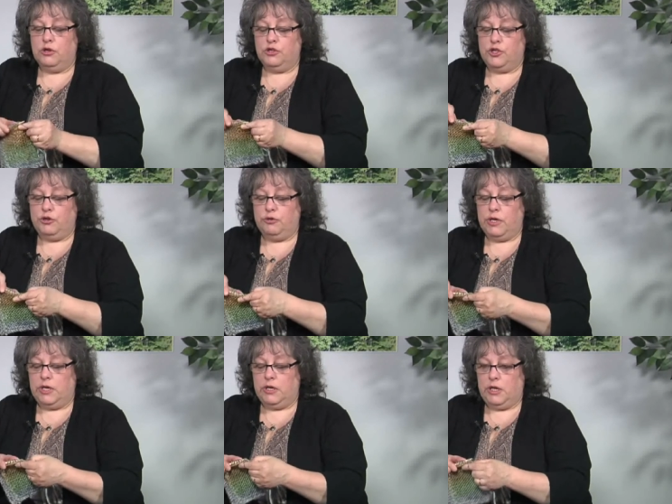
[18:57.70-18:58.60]
to your
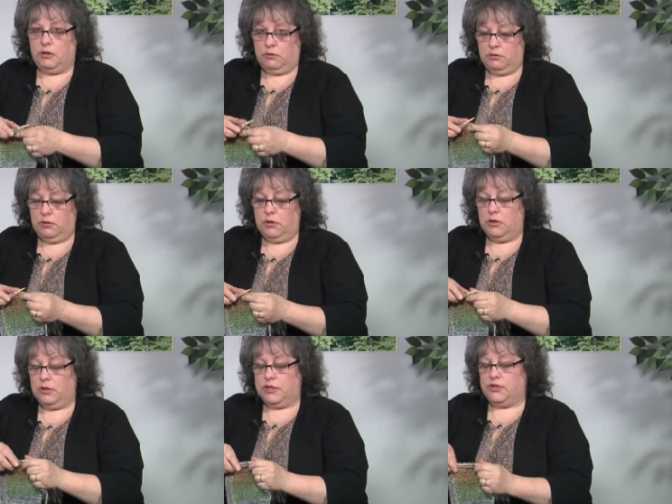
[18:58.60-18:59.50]
knitting needle.
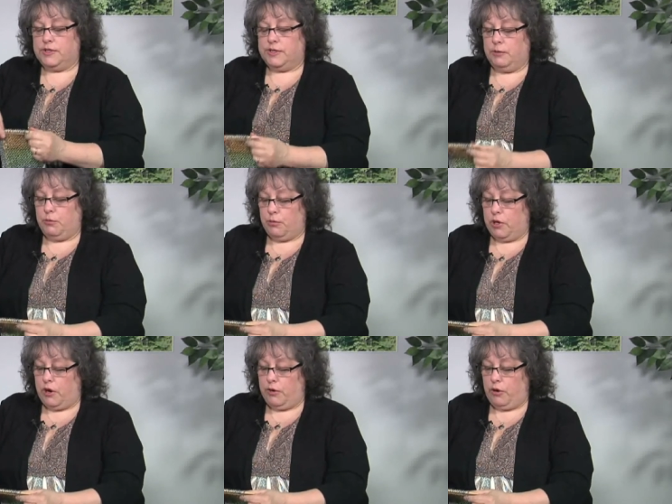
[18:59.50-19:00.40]
Let's just see where
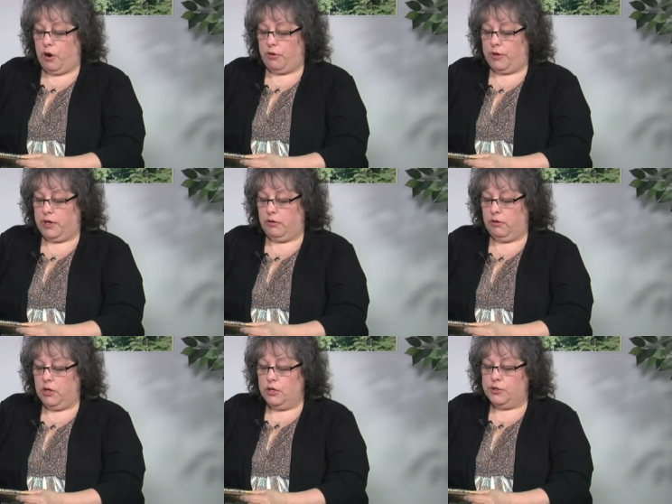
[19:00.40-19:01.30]
we are, are here.
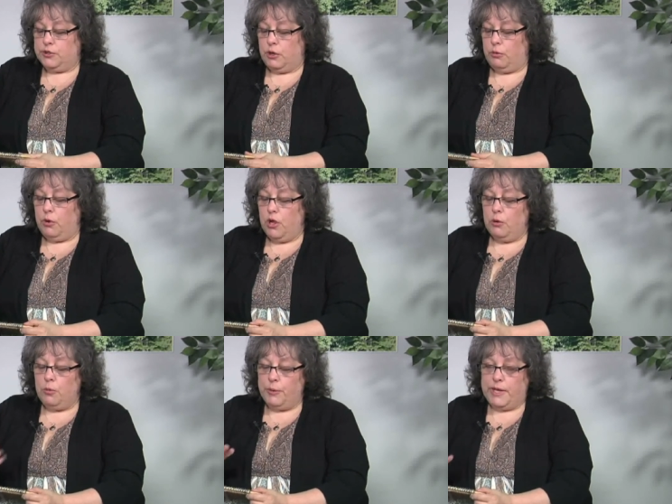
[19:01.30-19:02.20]
So when we